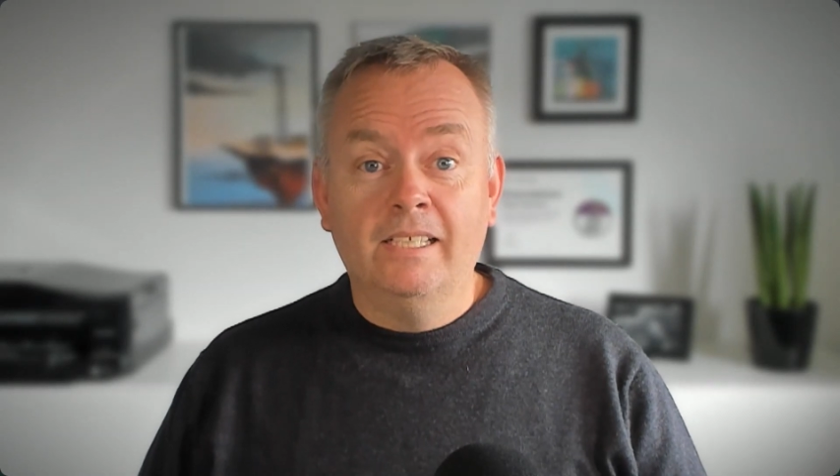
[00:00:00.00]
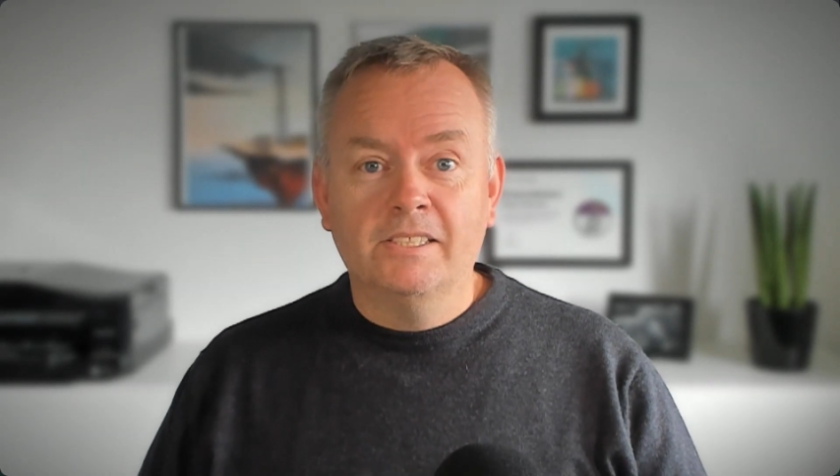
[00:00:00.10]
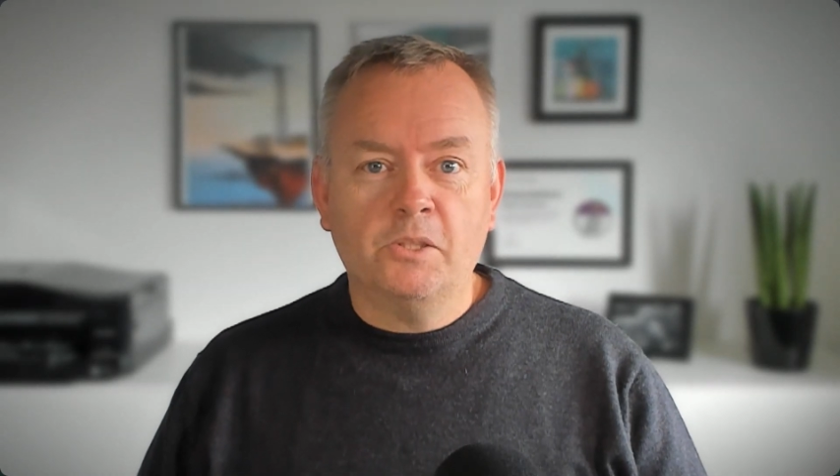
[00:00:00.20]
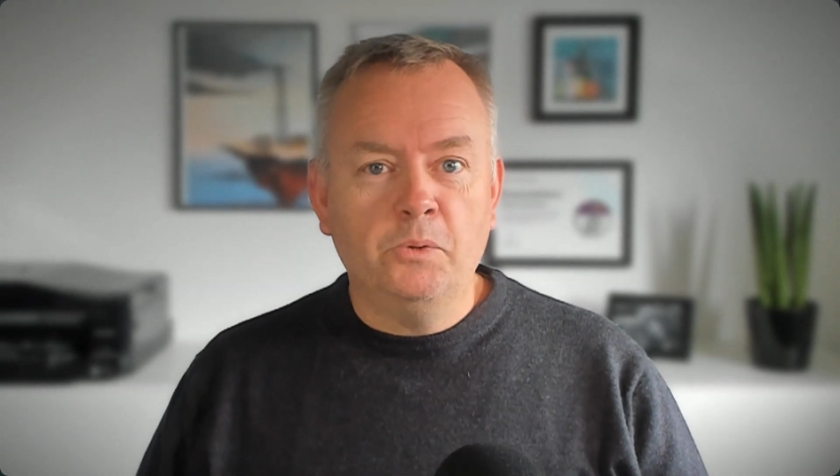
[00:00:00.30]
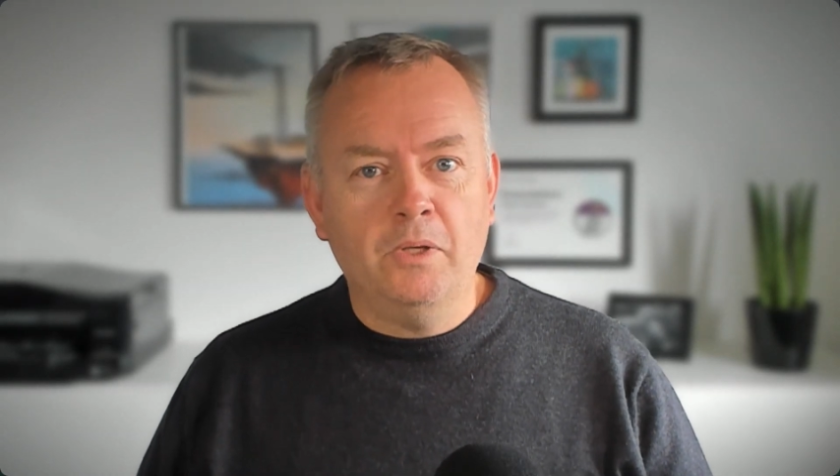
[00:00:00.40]

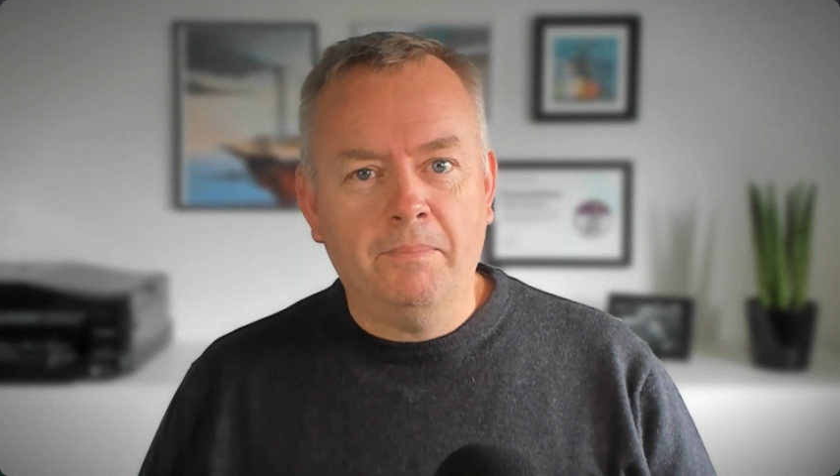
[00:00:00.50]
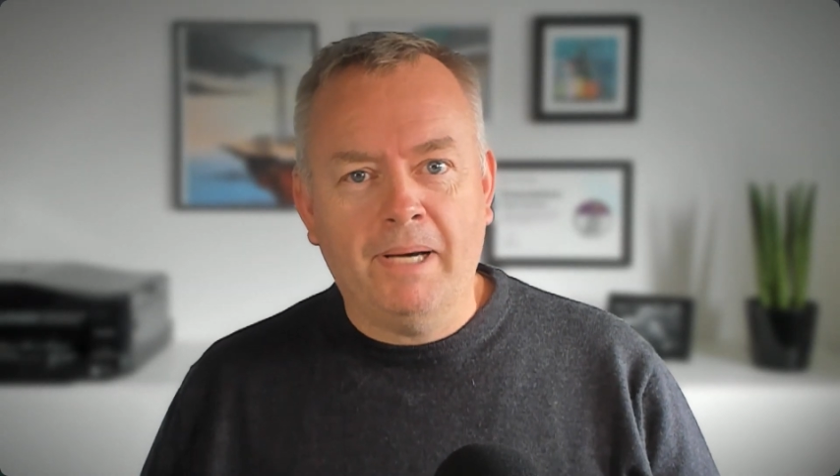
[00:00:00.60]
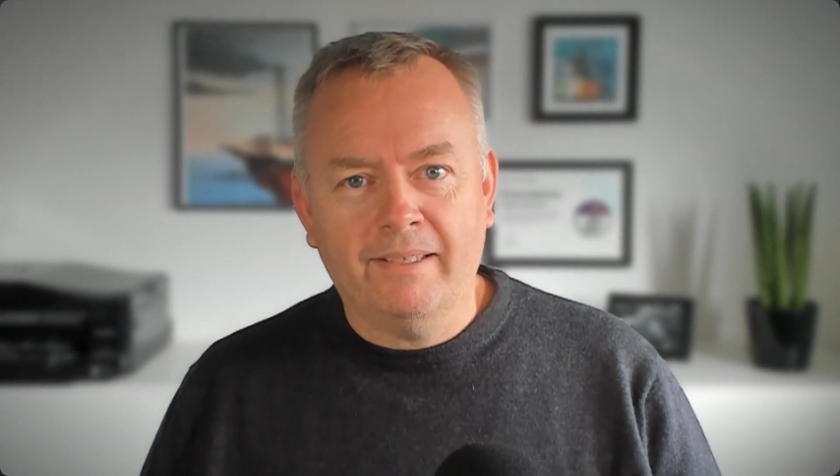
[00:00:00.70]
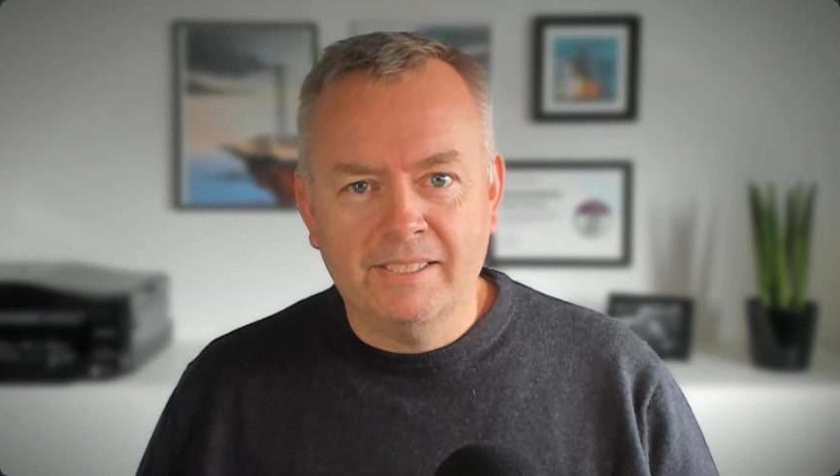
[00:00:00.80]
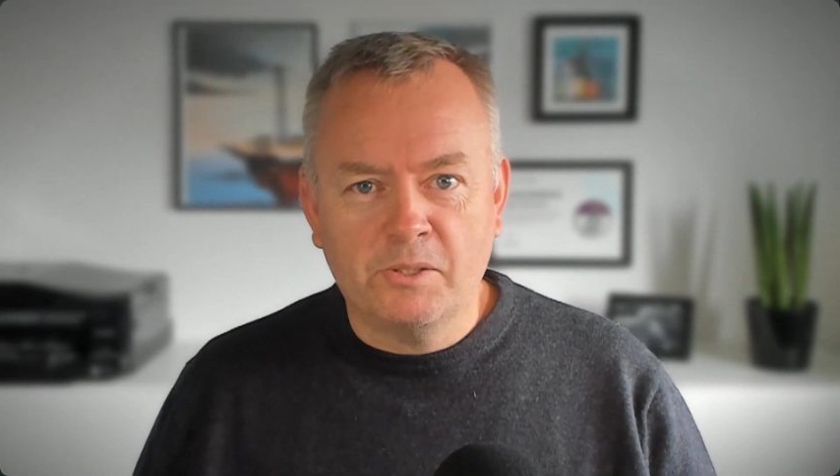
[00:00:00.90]
So
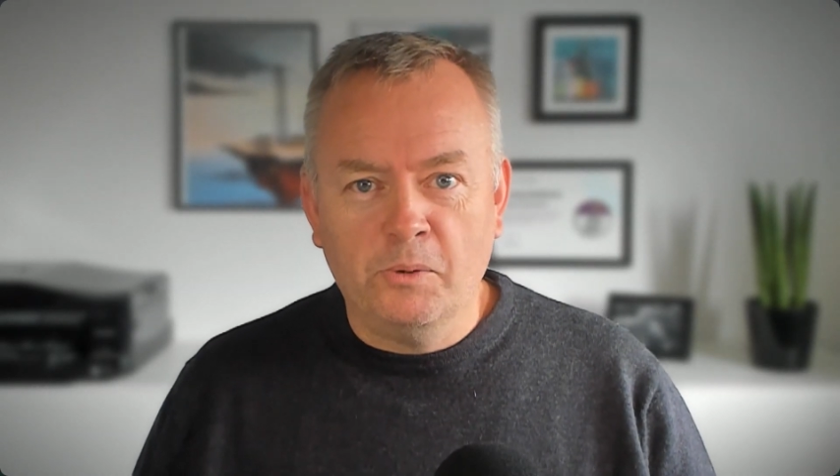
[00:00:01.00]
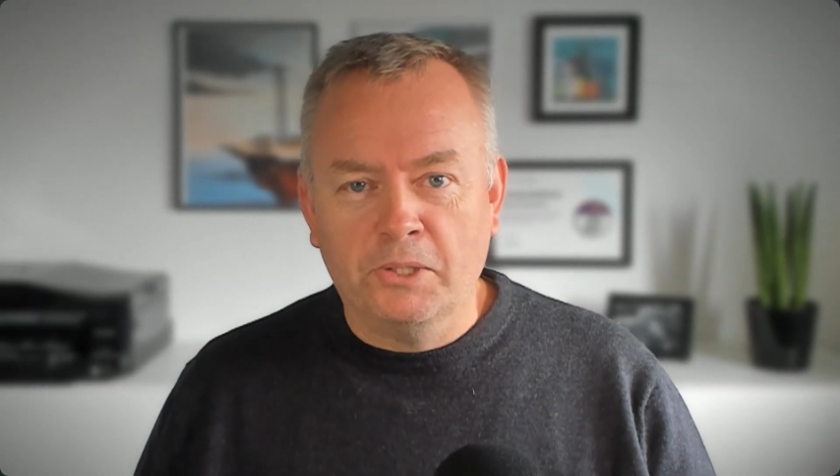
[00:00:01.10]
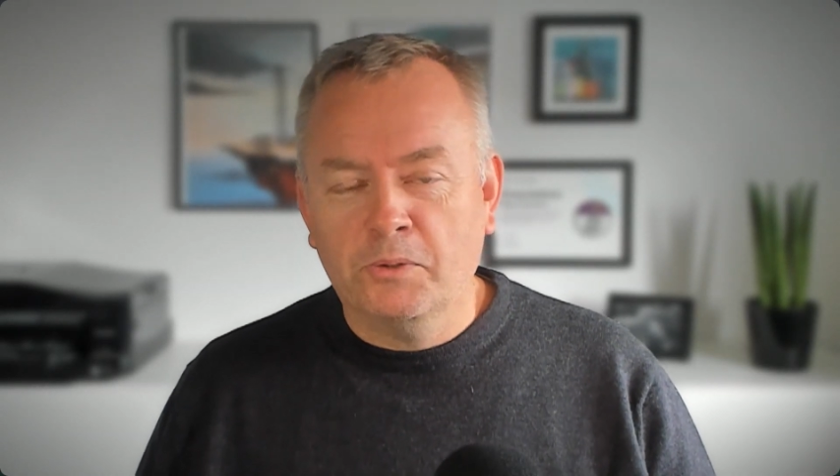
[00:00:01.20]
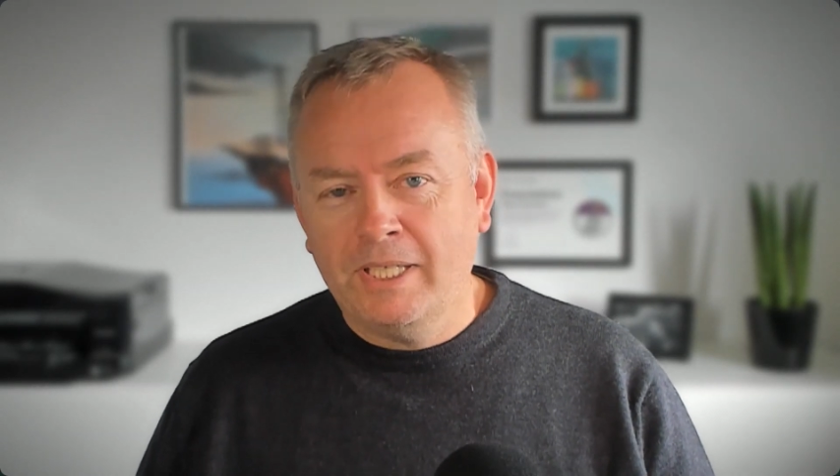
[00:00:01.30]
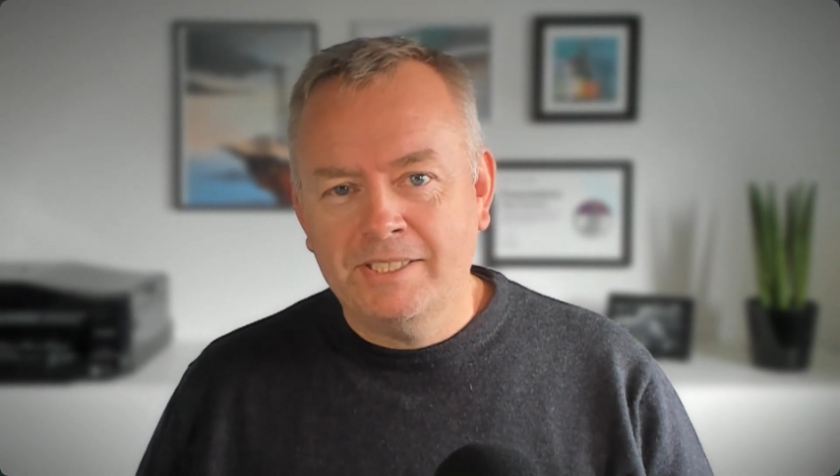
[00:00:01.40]
UiPath is going
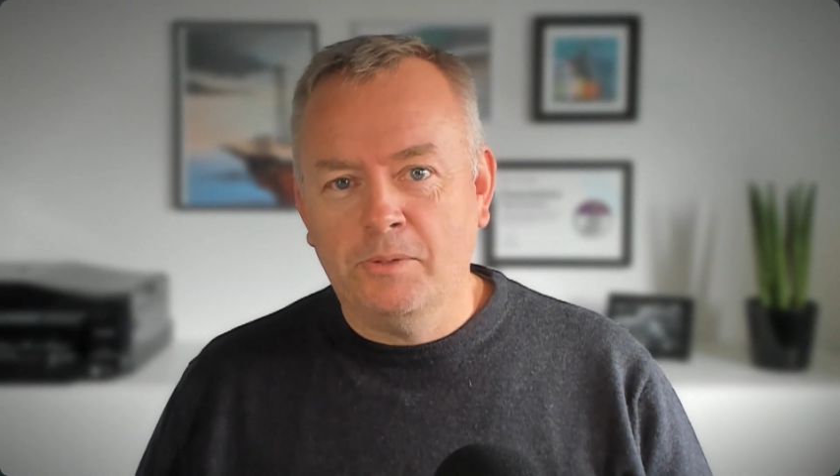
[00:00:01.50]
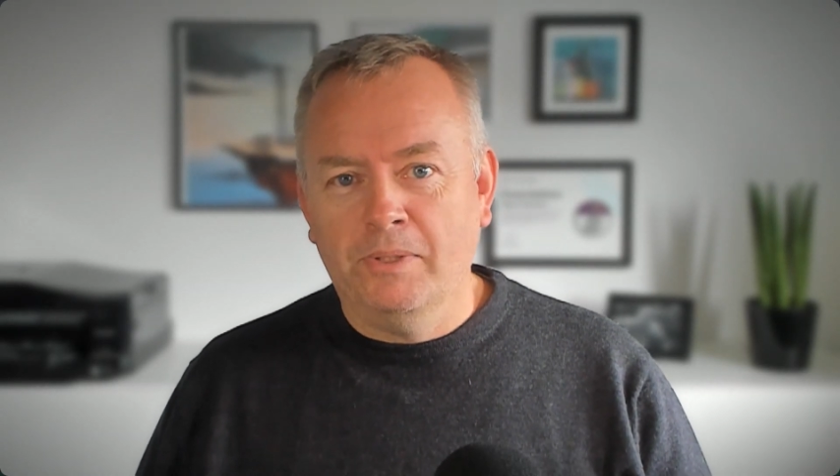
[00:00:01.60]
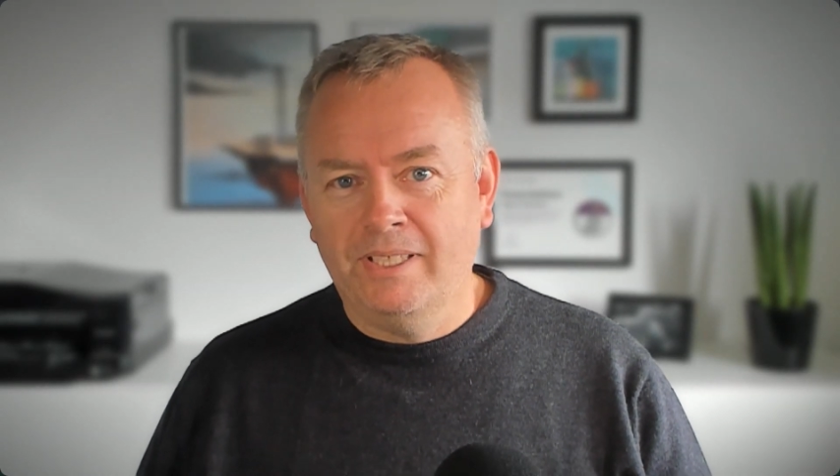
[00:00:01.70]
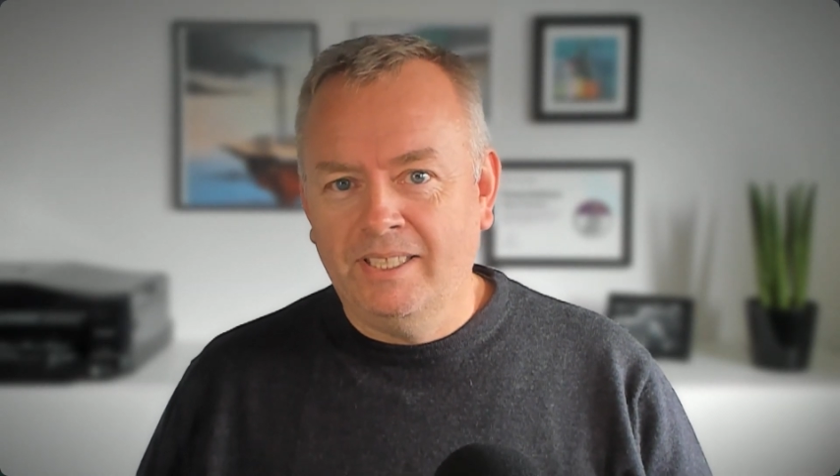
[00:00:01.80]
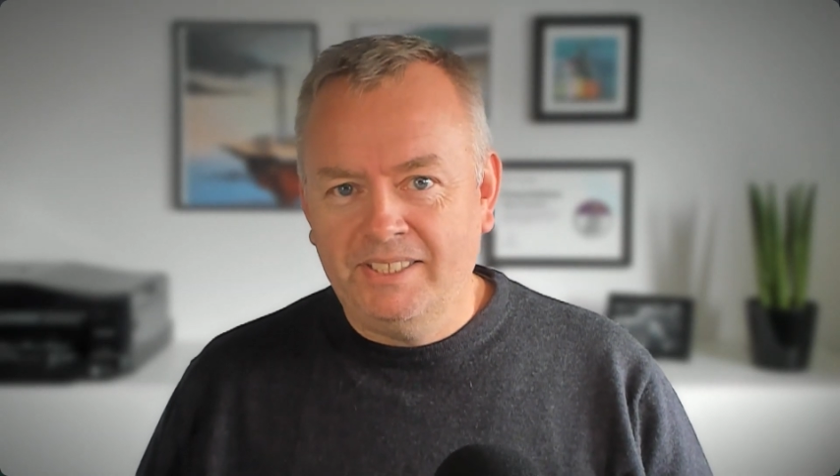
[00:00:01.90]
crazy
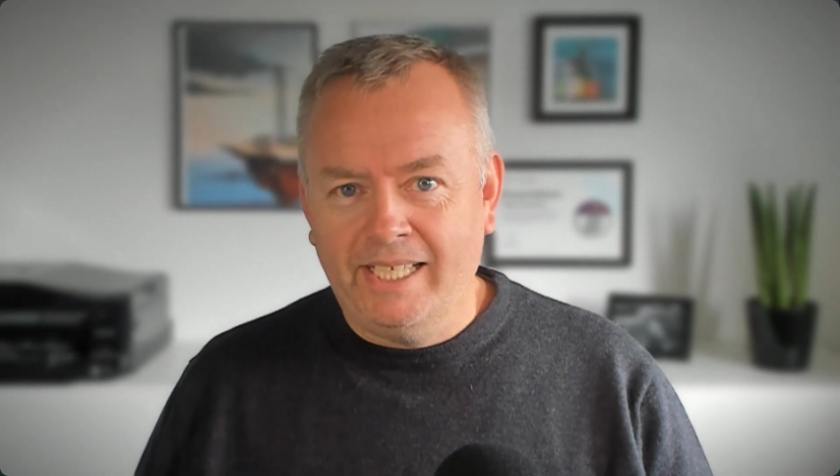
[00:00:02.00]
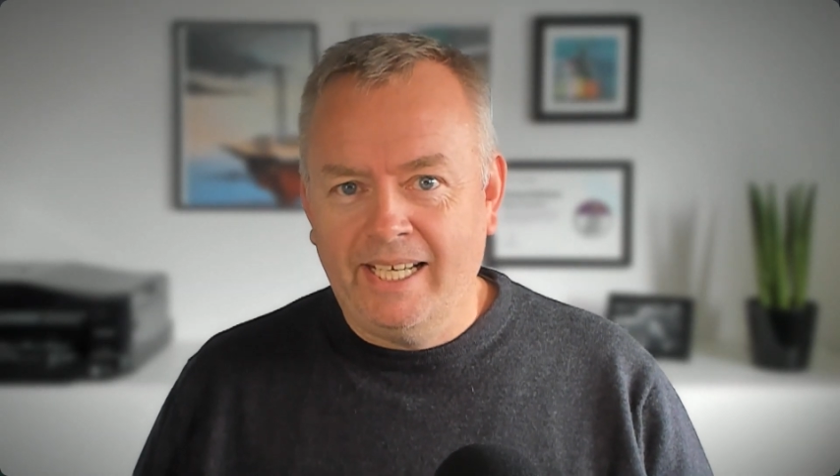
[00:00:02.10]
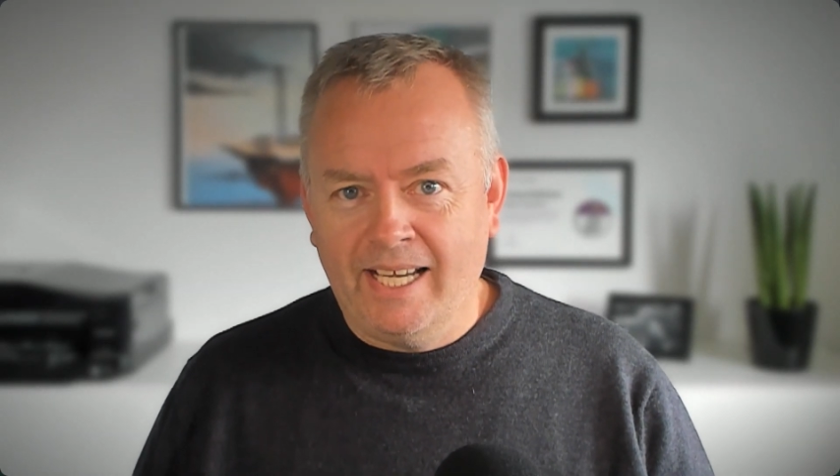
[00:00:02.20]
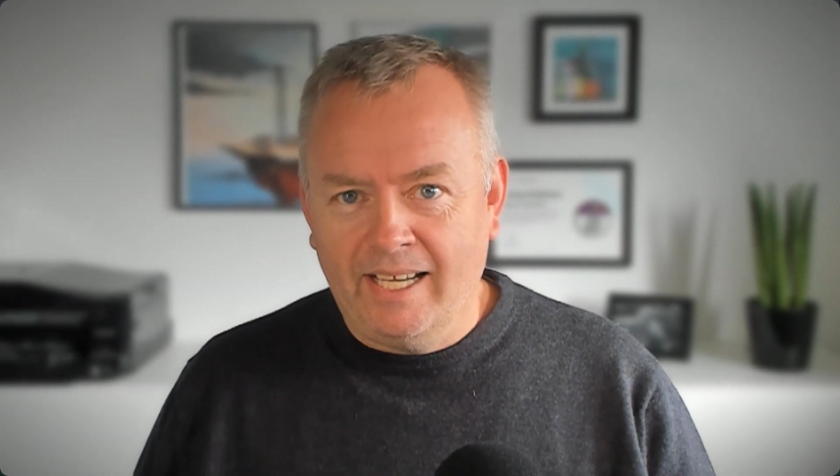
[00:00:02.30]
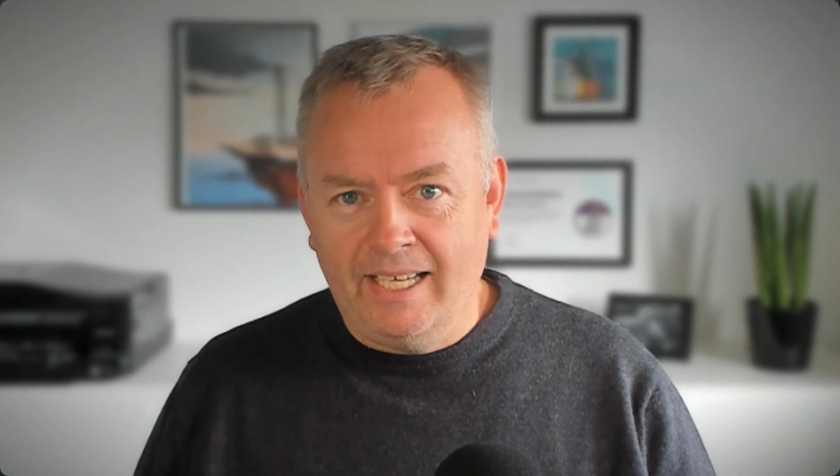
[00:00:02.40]
with
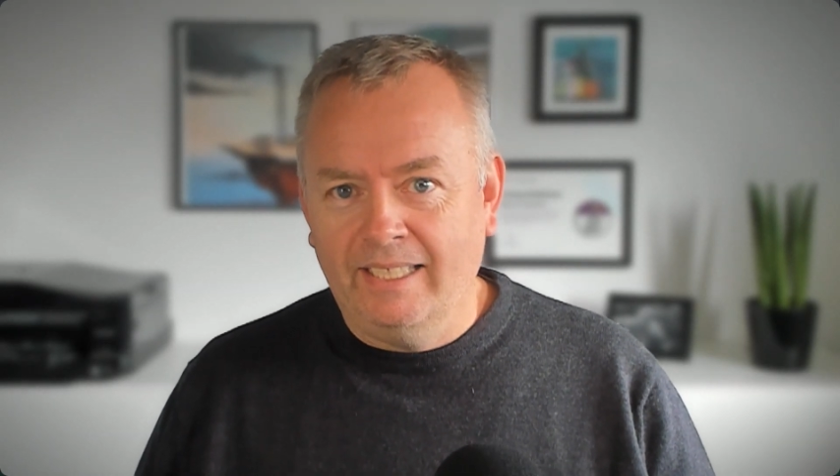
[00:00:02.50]
GenAI,